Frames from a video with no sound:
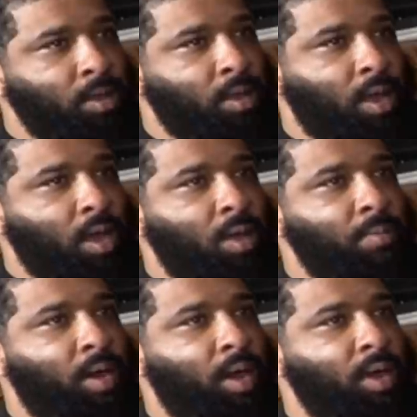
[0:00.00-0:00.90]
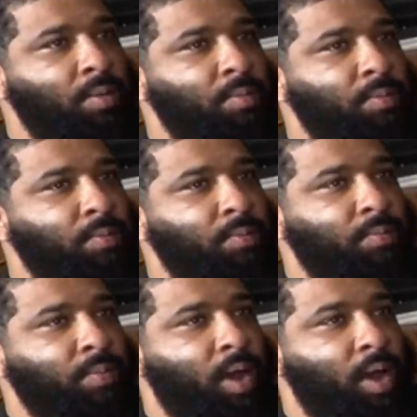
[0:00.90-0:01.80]

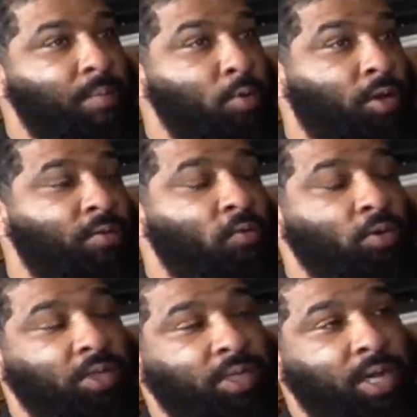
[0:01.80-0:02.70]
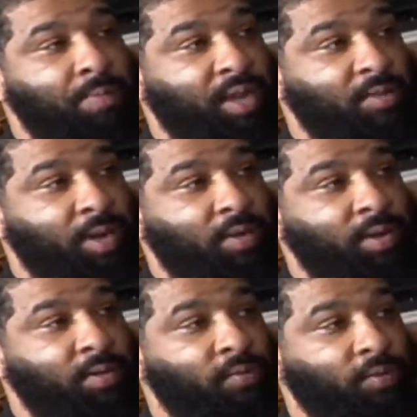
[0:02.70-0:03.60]
I'm looking forward to seeing the back of
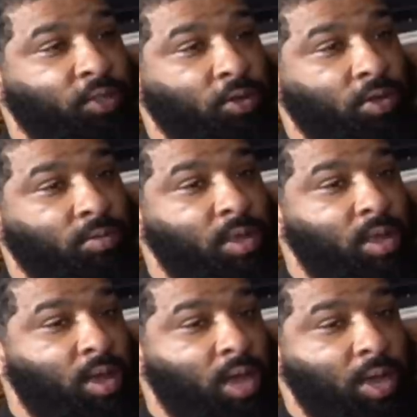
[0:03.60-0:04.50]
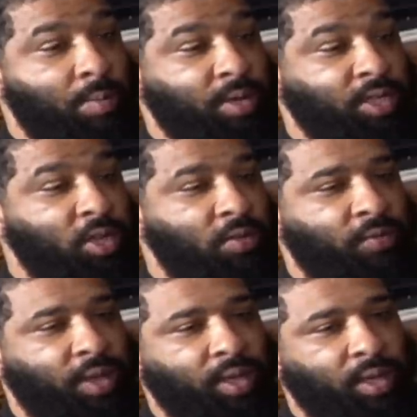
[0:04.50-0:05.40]
Bellerin for sure. I just don't
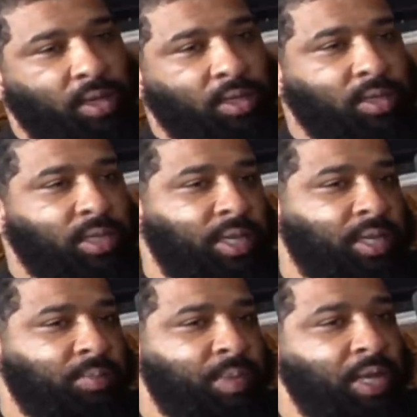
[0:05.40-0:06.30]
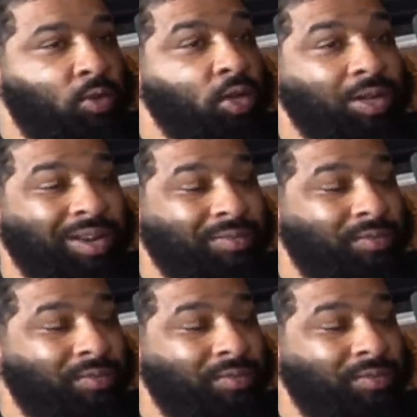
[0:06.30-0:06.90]
think he's been good enough.